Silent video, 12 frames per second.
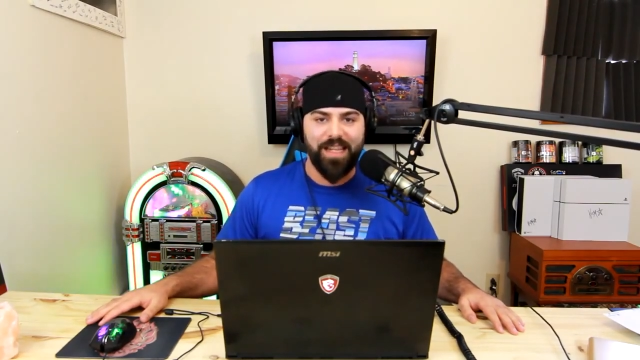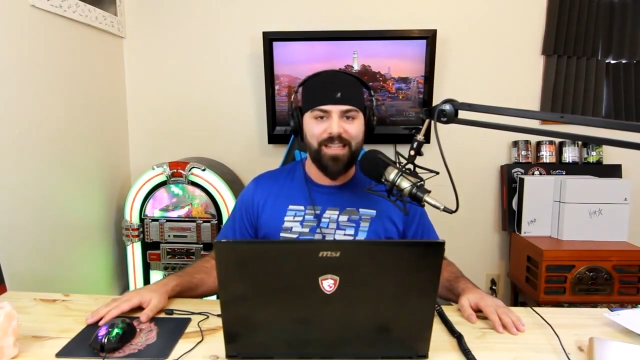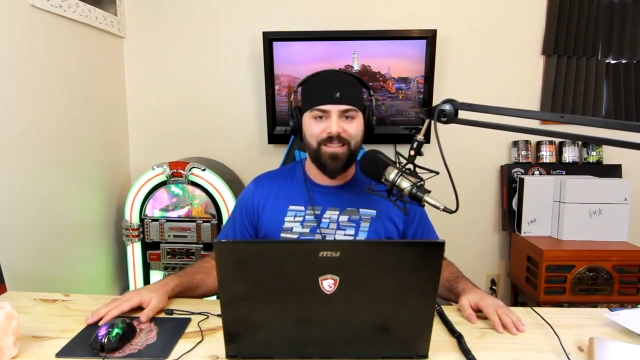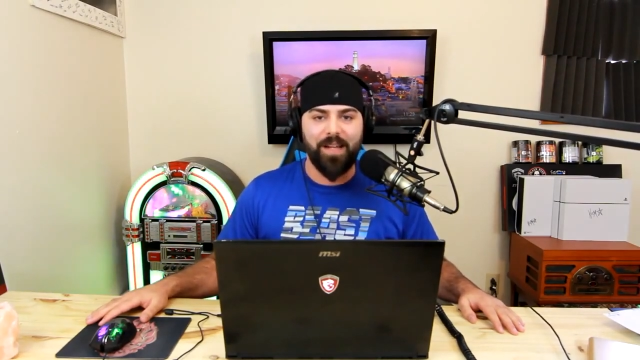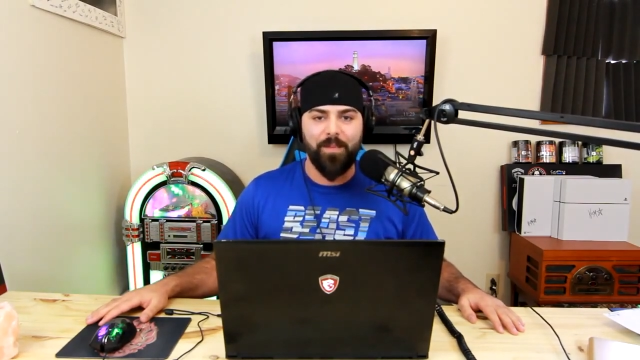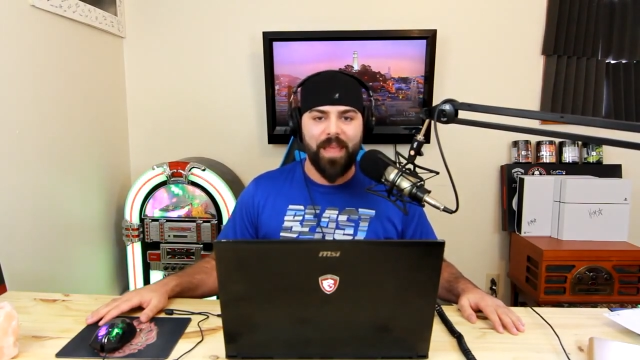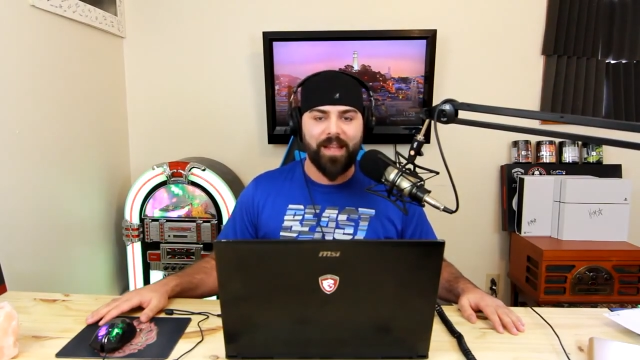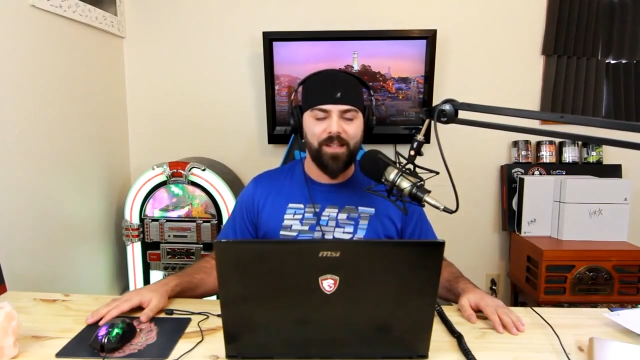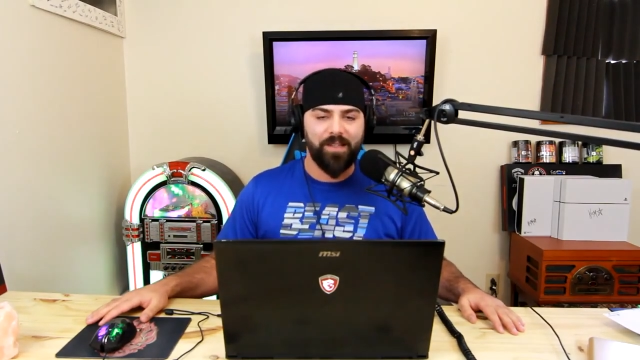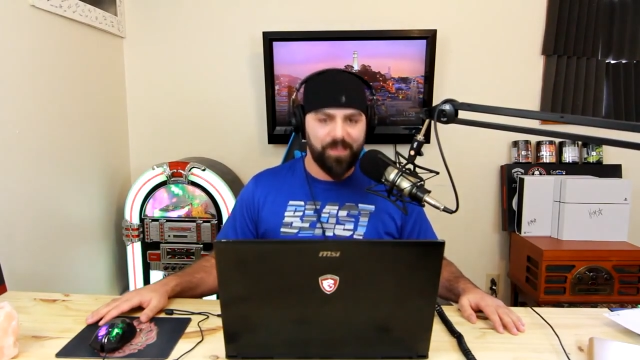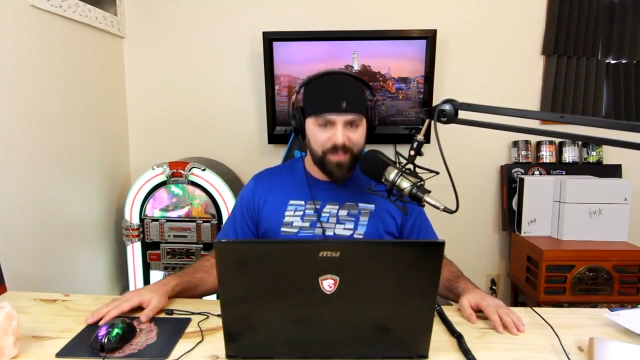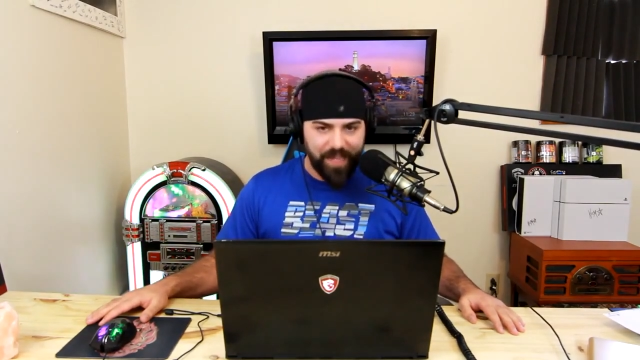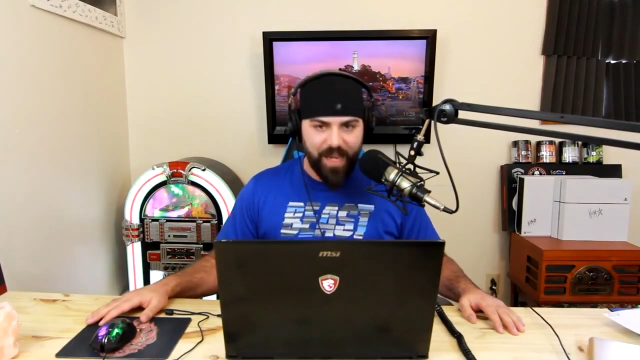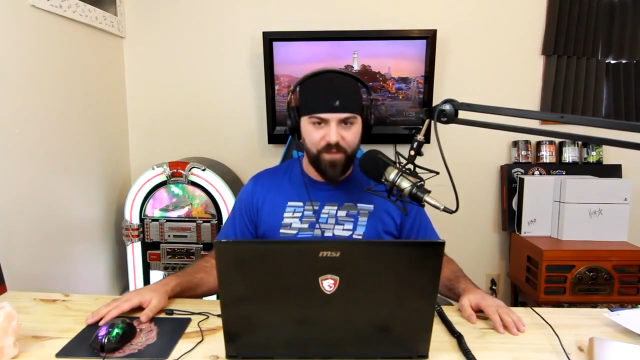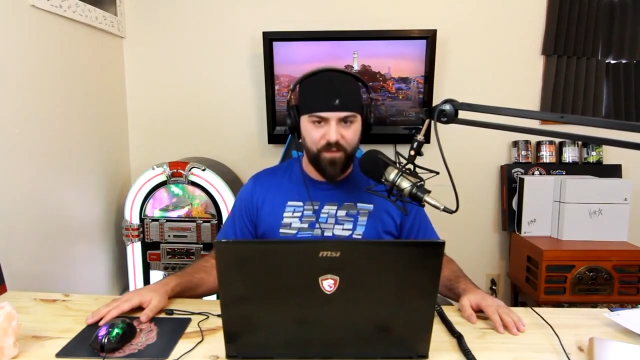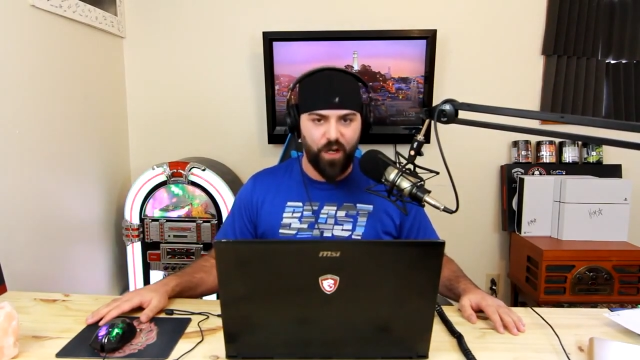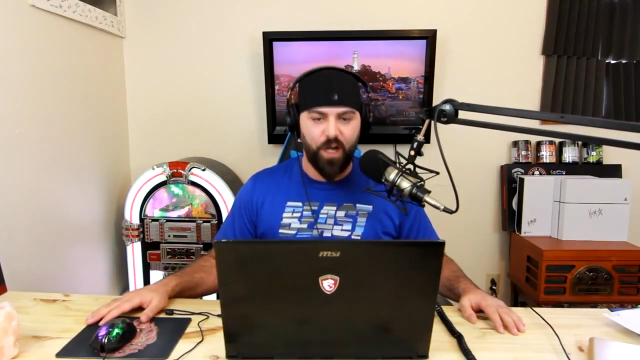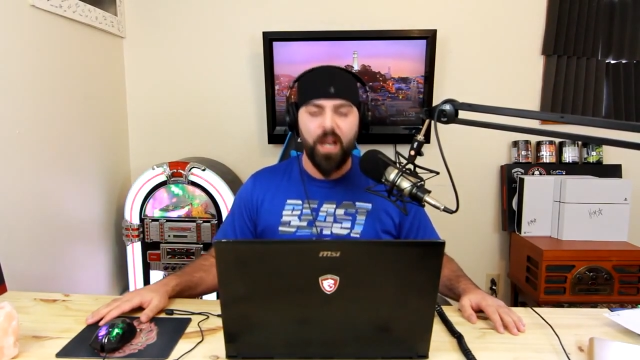It didn't make us
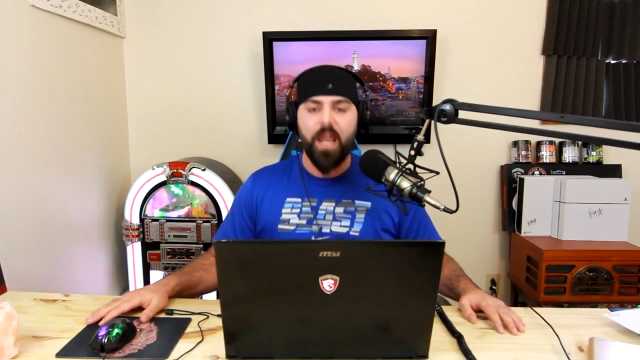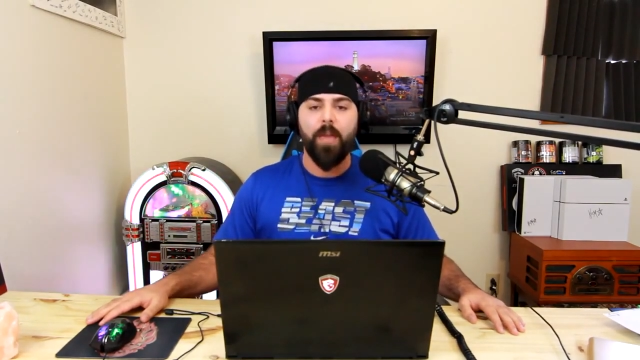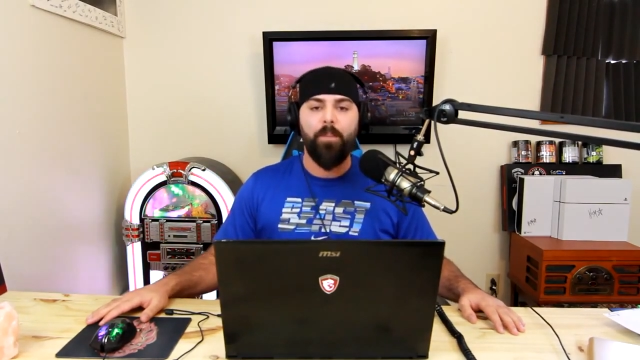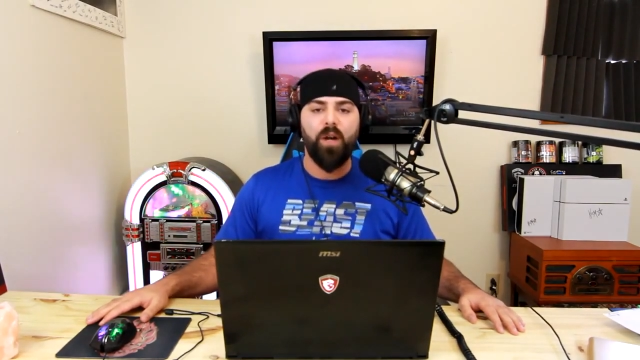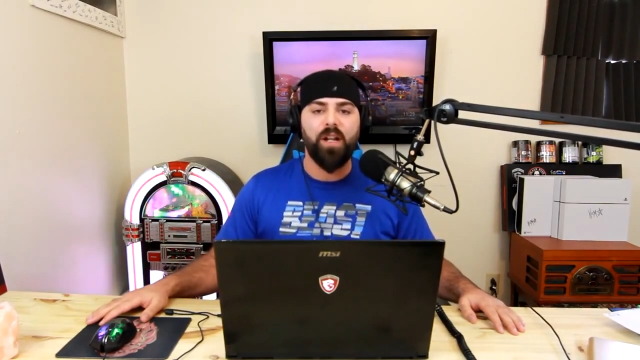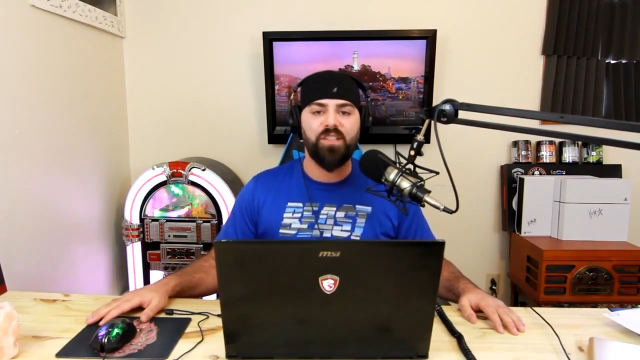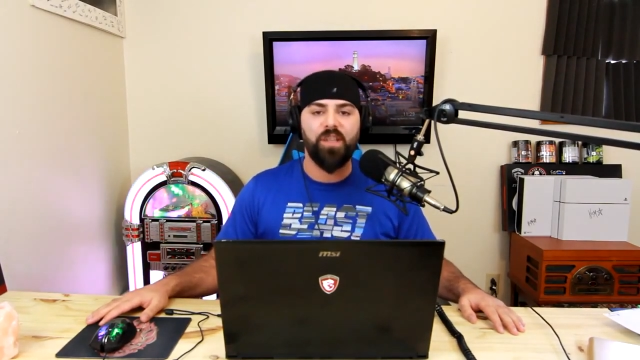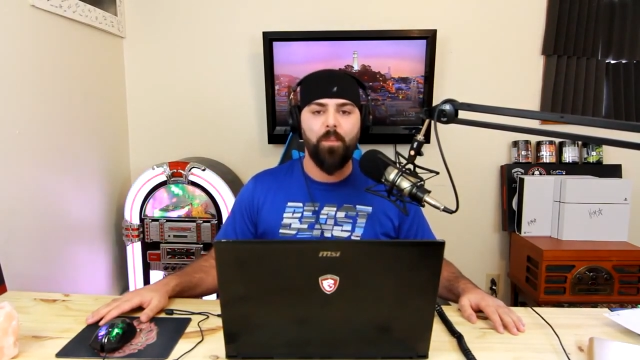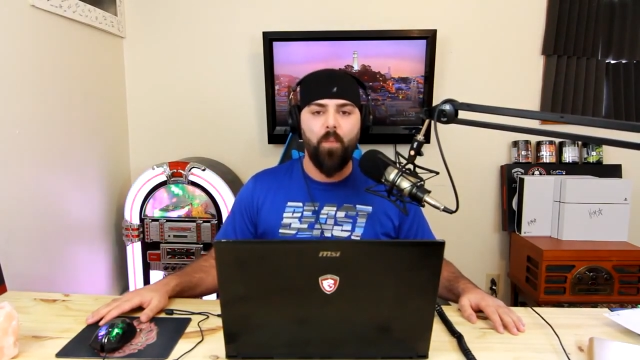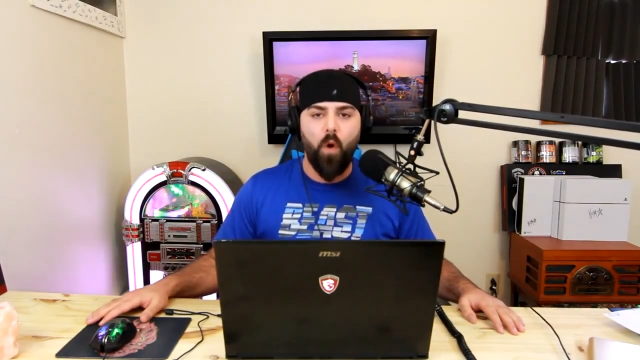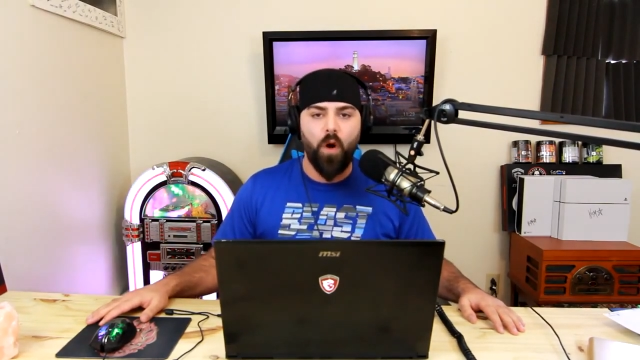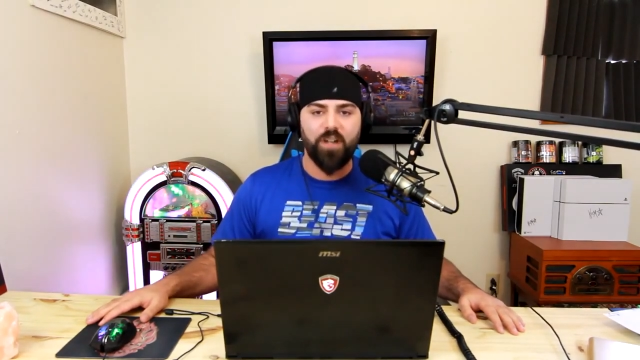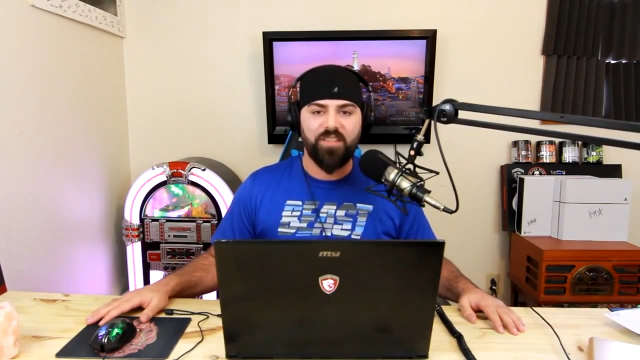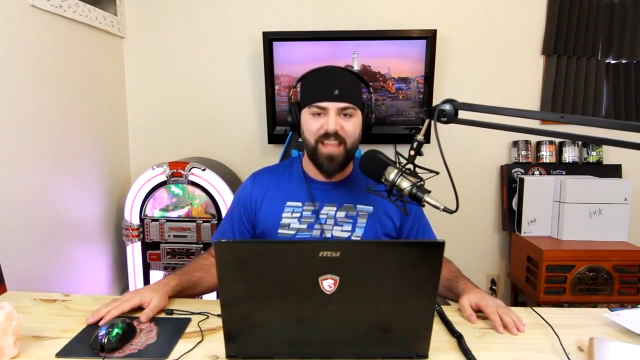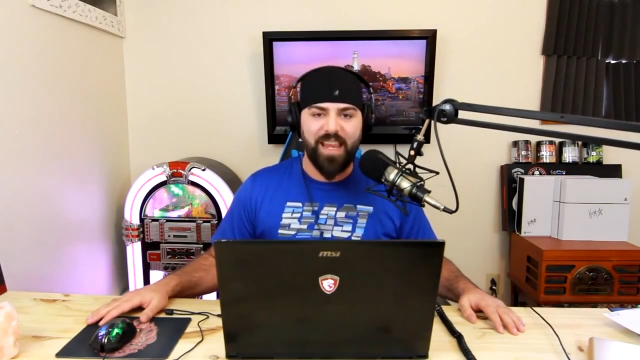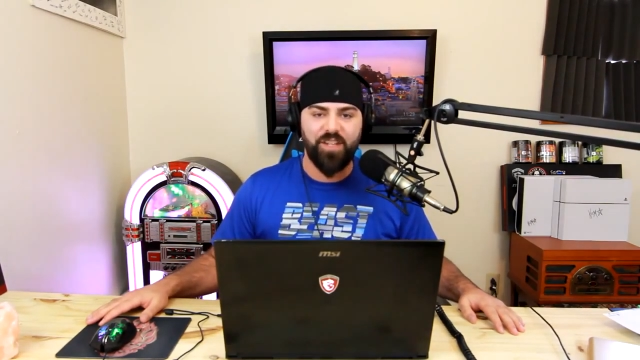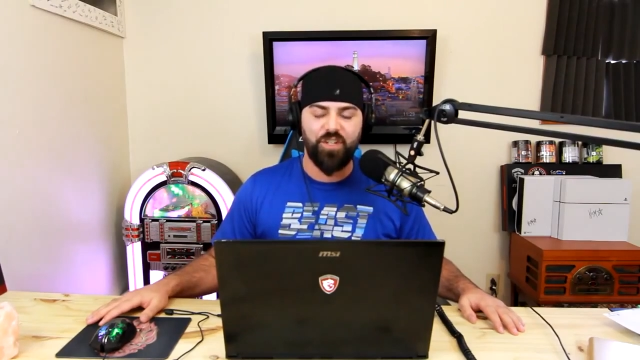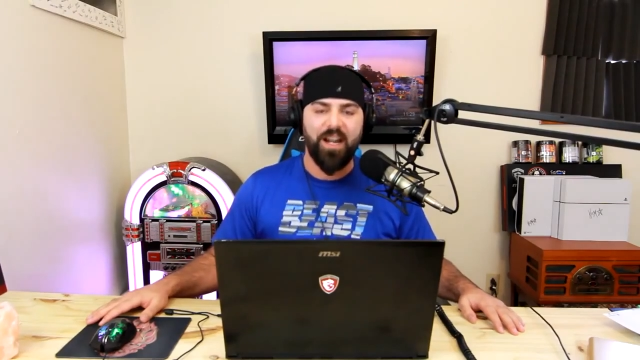safer. It put us in more
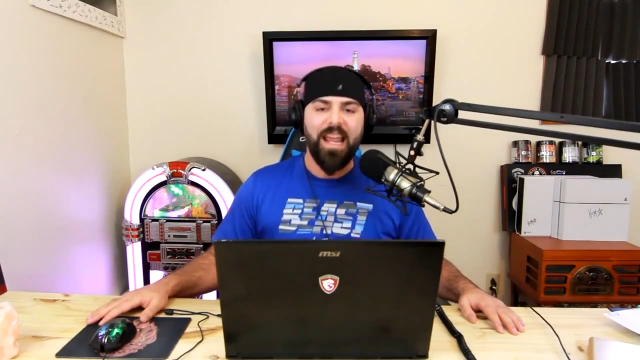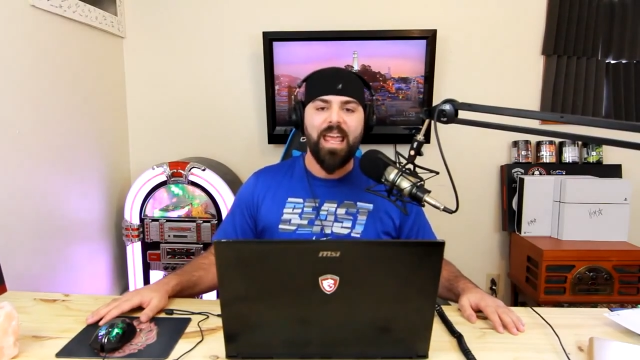danger.